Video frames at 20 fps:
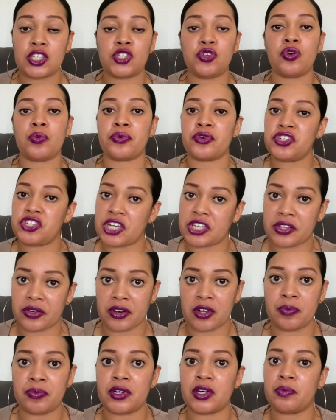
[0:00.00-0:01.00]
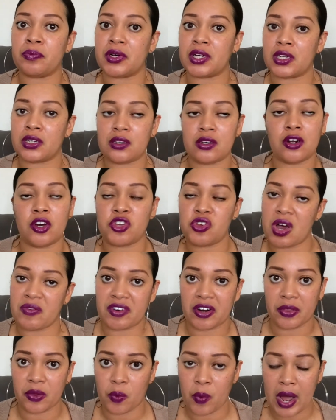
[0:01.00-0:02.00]
You appreciate their input, but you know, you have
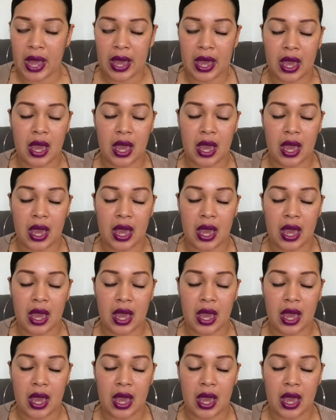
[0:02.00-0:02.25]
another way.